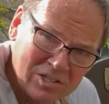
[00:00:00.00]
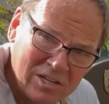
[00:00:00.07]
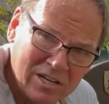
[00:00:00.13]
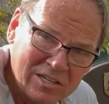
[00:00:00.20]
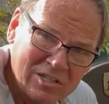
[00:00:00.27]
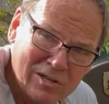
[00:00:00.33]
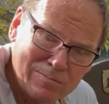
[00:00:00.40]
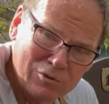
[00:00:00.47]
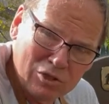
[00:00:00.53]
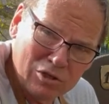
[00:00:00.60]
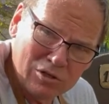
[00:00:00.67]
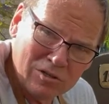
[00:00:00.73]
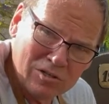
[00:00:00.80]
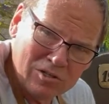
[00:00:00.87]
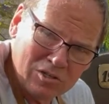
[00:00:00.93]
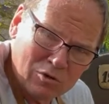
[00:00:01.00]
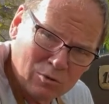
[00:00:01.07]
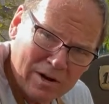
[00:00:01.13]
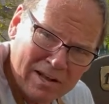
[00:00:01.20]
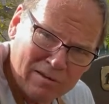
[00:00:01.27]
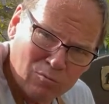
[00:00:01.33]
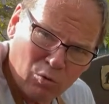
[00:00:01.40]
uh, temperature is
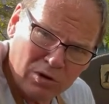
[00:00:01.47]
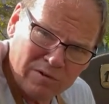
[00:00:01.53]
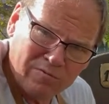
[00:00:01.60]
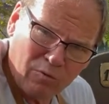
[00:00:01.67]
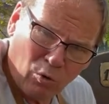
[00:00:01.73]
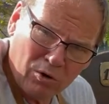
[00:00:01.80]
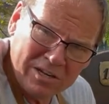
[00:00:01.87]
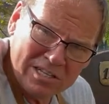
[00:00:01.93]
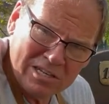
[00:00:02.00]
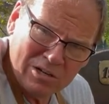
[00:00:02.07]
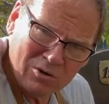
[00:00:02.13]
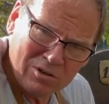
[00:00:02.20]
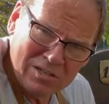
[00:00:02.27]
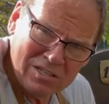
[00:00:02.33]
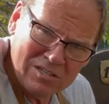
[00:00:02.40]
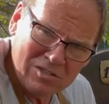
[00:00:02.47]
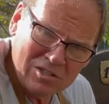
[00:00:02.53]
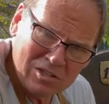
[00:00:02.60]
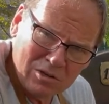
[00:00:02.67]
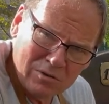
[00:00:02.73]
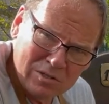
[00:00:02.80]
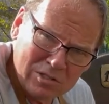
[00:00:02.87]
around 140 degrees,
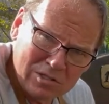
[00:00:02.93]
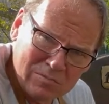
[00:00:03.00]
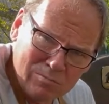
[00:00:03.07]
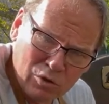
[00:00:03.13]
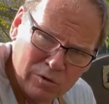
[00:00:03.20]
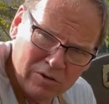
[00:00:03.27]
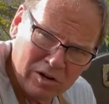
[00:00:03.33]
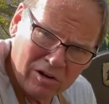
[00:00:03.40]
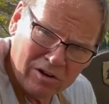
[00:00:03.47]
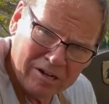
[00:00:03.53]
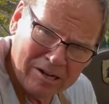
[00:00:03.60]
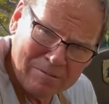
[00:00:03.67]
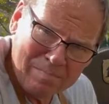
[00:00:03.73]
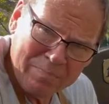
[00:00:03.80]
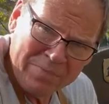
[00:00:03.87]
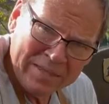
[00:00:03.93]
so it's moving on up.